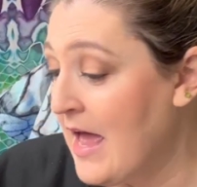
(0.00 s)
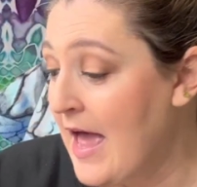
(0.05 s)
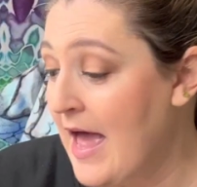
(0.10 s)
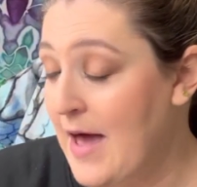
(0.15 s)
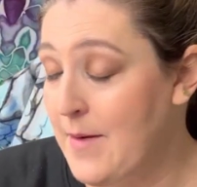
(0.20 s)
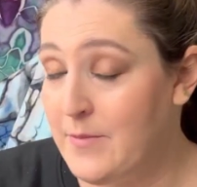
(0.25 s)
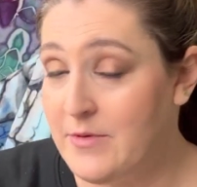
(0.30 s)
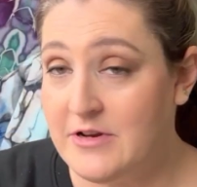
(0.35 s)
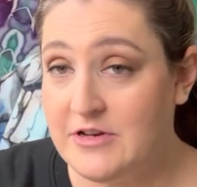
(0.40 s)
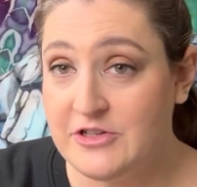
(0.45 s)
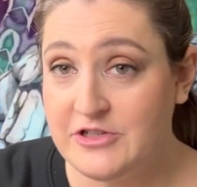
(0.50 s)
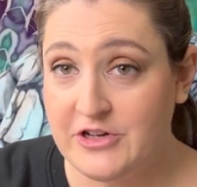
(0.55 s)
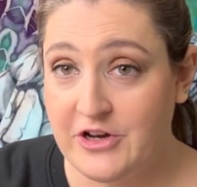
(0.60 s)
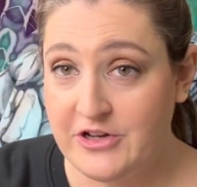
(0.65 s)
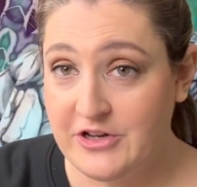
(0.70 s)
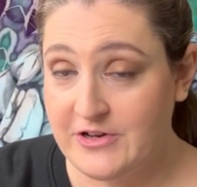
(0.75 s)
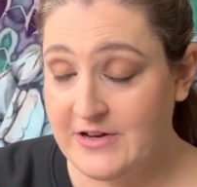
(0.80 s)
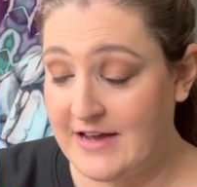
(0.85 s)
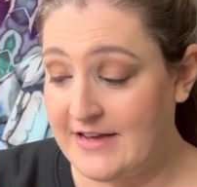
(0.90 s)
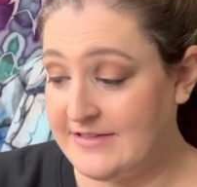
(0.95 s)
I'm going to show
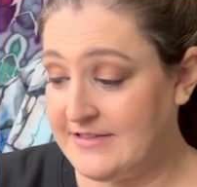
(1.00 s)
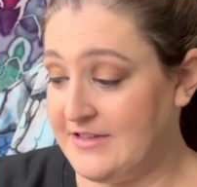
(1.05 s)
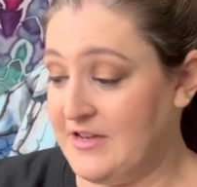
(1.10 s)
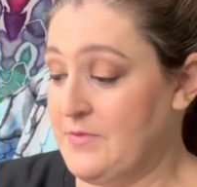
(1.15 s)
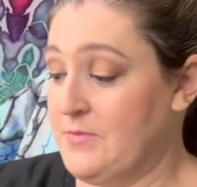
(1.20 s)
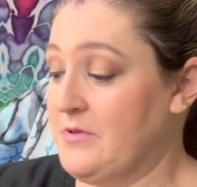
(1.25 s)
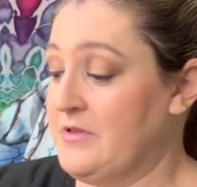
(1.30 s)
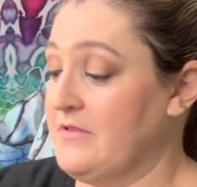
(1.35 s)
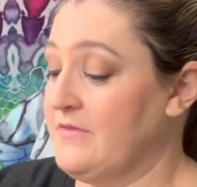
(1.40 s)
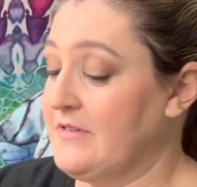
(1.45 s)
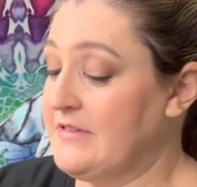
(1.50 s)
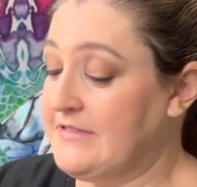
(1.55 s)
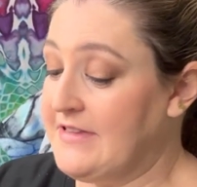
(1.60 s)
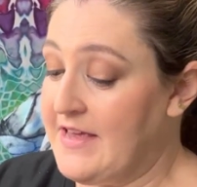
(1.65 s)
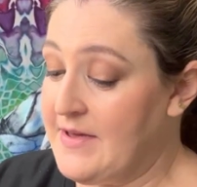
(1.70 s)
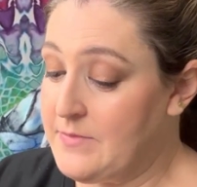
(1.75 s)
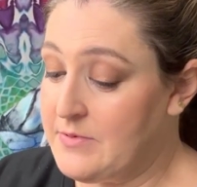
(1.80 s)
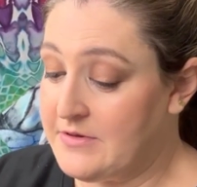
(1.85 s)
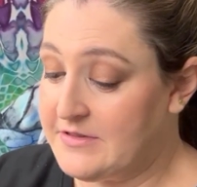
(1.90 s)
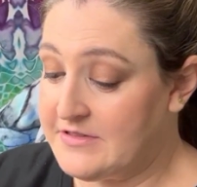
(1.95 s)
you guys a couple of
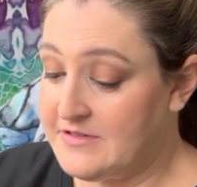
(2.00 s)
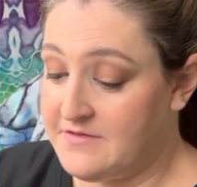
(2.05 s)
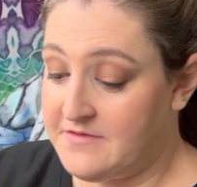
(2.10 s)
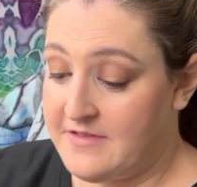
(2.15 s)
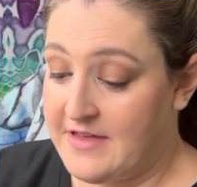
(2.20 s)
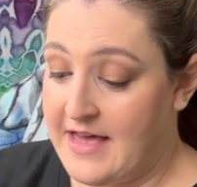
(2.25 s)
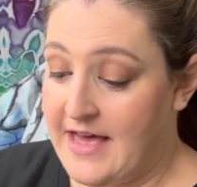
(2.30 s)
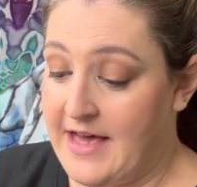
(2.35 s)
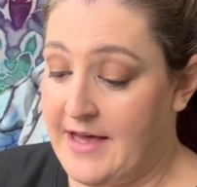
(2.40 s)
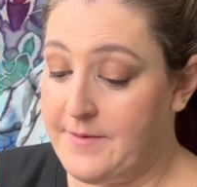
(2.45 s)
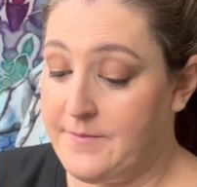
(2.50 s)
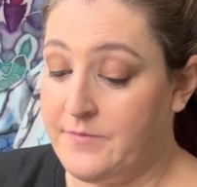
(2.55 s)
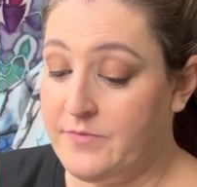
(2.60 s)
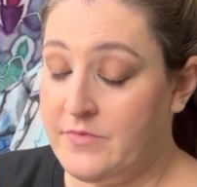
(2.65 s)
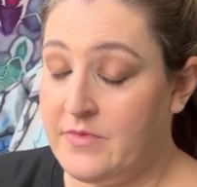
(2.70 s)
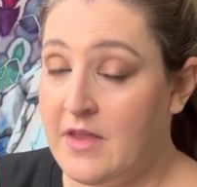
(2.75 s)
examples of that.